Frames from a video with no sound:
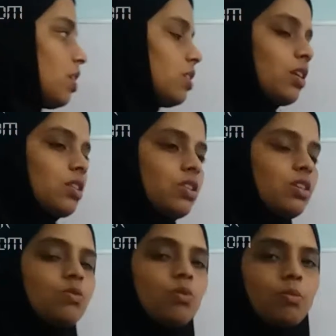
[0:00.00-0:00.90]
three
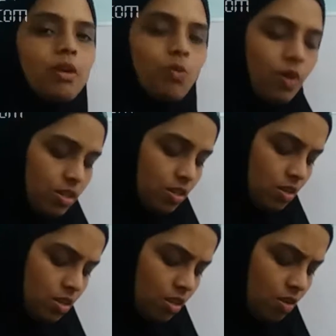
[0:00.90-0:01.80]
sections one by one
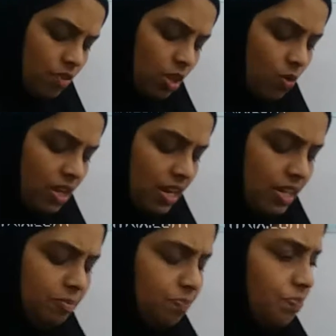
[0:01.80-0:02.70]
and without
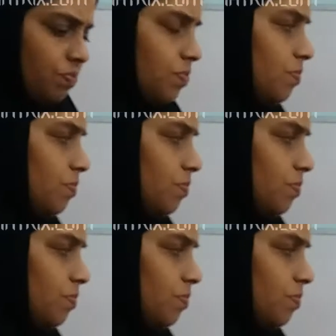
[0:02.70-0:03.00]
any